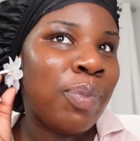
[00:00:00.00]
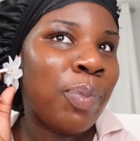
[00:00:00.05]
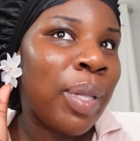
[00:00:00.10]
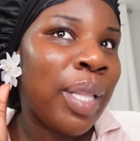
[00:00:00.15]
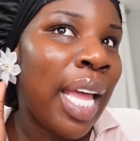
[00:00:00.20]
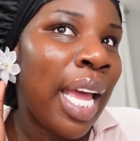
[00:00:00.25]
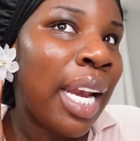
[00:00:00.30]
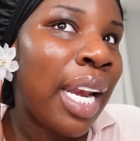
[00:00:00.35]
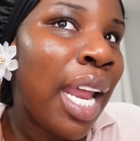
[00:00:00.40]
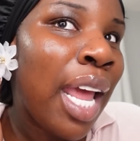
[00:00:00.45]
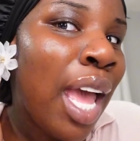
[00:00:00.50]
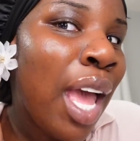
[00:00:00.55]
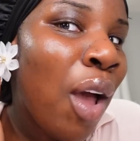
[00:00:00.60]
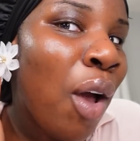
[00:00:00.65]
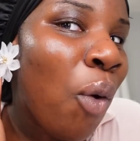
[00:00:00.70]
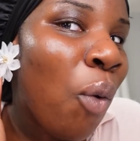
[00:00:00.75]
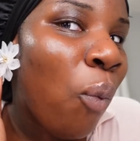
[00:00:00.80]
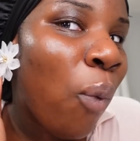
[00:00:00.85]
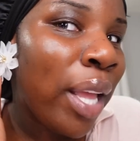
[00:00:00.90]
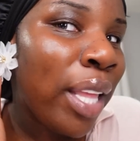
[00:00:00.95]
But then
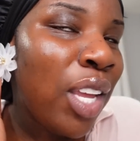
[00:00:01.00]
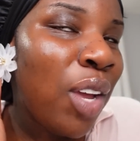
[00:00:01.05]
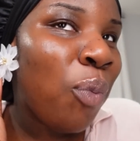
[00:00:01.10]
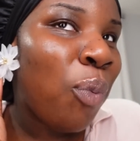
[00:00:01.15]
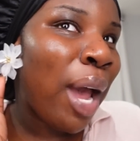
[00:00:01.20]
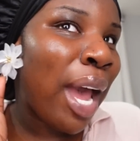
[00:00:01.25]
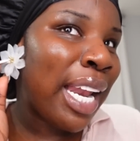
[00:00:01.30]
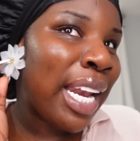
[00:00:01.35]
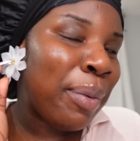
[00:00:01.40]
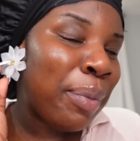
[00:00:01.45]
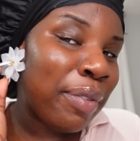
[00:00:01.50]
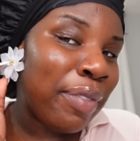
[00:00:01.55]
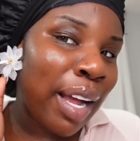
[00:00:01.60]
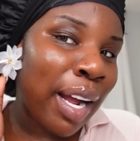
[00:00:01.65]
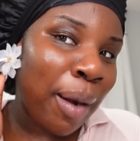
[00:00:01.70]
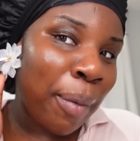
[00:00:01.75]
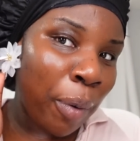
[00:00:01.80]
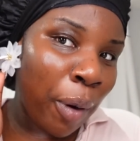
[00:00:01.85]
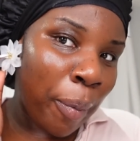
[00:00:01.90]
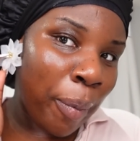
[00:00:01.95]
when you wear them with like
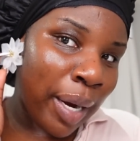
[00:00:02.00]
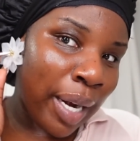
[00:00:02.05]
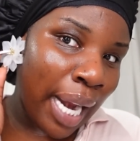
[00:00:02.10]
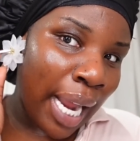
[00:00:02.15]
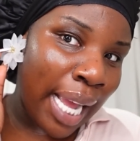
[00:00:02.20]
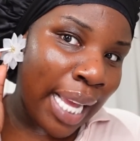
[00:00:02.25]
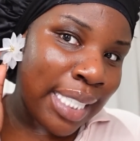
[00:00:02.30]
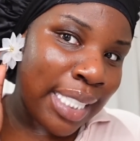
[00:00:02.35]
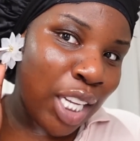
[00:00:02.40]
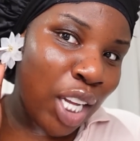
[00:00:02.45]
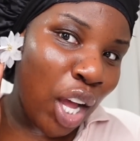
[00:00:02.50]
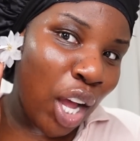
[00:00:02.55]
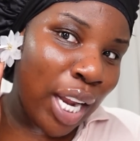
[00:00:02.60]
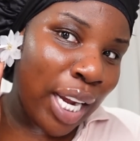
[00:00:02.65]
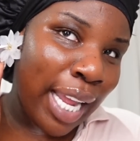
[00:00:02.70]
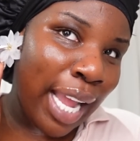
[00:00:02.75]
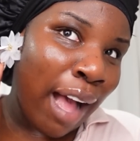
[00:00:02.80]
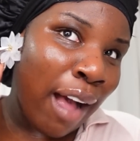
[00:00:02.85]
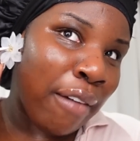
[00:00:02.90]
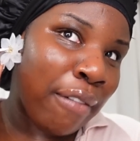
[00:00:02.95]
a proper nice
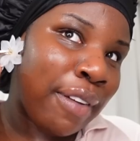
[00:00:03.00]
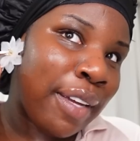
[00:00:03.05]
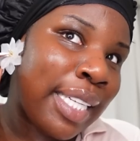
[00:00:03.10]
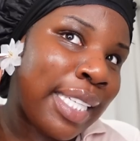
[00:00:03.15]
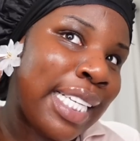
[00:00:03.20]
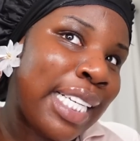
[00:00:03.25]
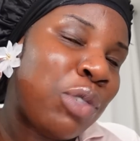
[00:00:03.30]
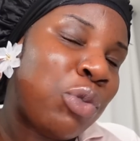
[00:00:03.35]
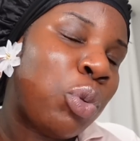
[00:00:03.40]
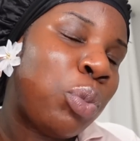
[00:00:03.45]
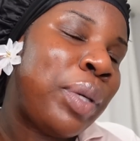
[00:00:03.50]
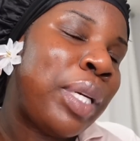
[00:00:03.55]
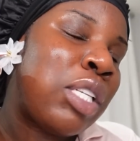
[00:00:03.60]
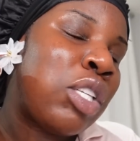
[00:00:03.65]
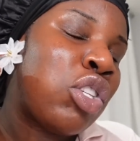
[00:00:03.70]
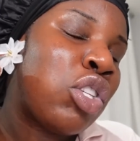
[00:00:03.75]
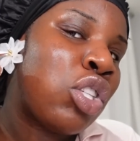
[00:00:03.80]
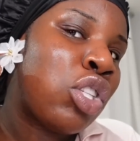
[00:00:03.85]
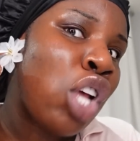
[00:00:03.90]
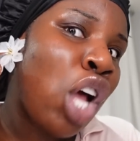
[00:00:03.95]
girly outfit, these will be
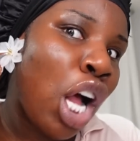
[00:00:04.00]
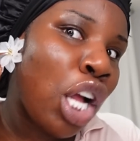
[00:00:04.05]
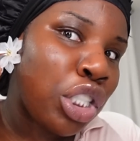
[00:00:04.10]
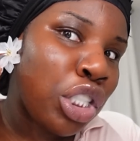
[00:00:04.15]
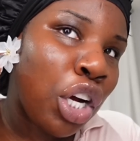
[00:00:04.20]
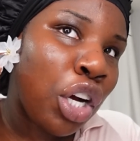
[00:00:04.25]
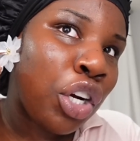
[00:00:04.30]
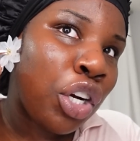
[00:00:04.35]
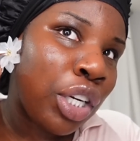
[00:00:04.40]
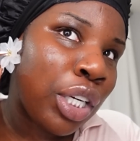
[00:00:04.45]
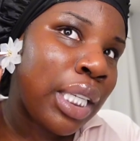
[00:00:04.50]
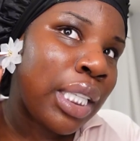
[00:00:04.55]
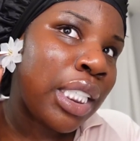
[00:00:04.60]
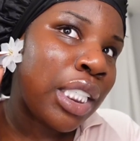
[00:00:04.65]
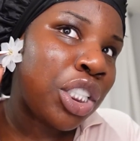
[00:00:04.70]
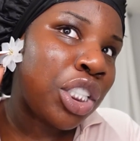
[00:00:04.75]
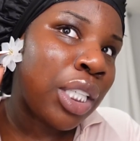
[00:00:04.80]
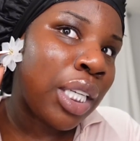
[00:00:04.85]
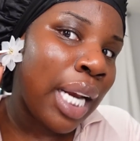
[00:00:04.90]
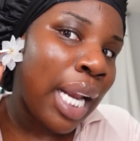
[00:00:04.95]
such a good
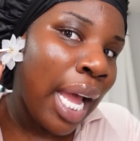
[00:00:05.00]
addition.